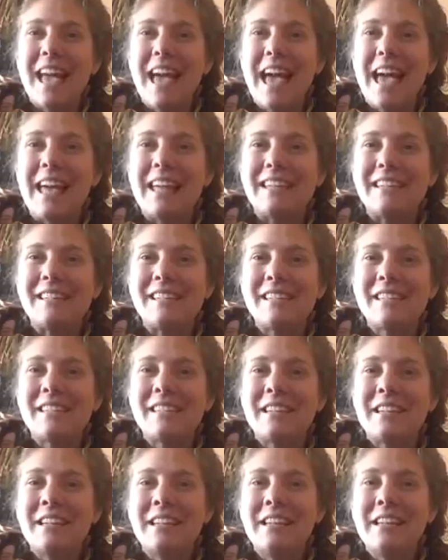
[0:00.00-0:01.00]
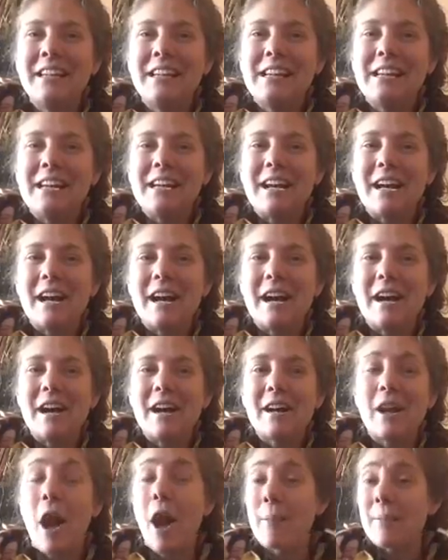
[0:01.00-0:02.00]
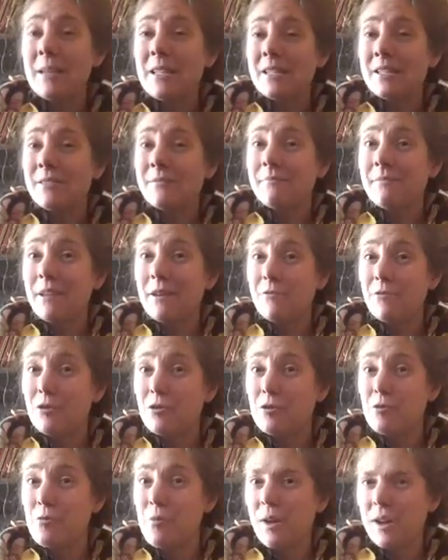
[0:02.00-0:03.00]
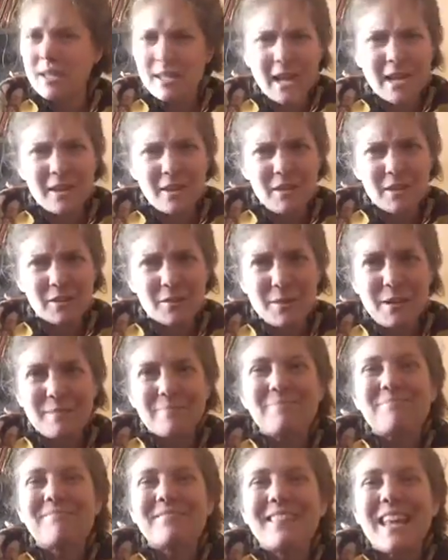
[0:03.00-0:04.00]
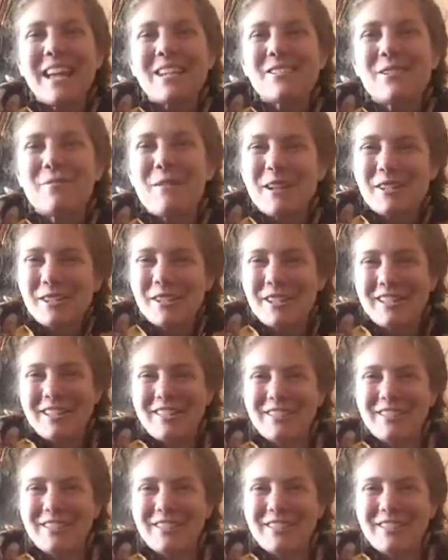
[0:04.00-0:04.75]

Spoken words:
And comment if you want to say anything to me. Thanks so much.